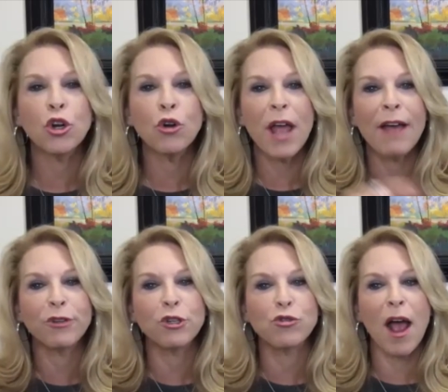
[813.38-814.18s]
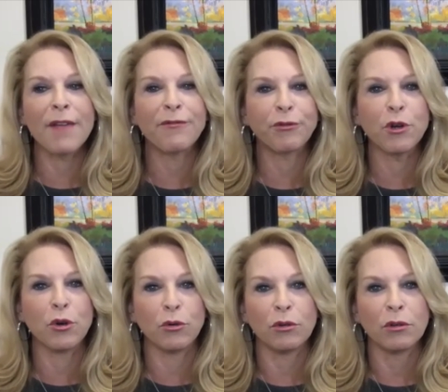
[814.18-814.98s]
don't have to drive
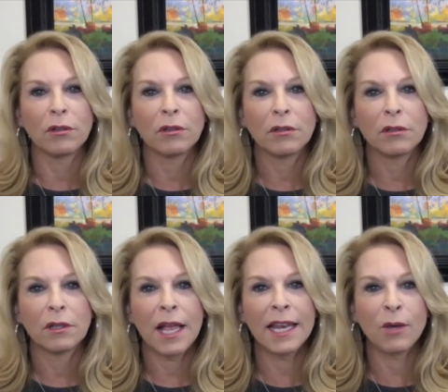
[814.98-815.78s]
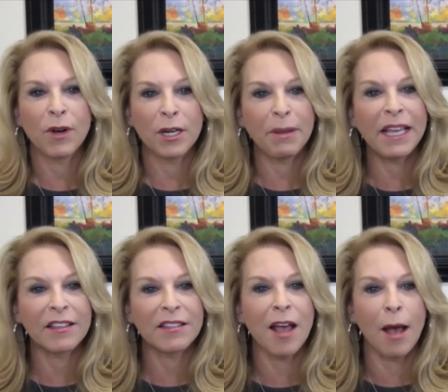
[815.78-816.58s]
through anywhere to pick
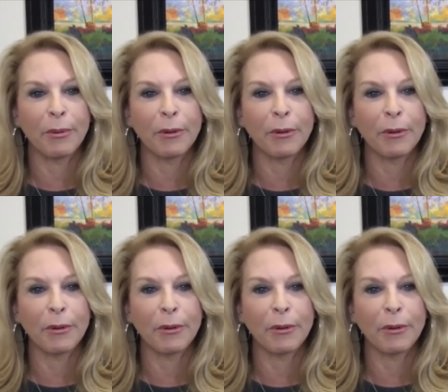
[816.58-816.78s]
this up?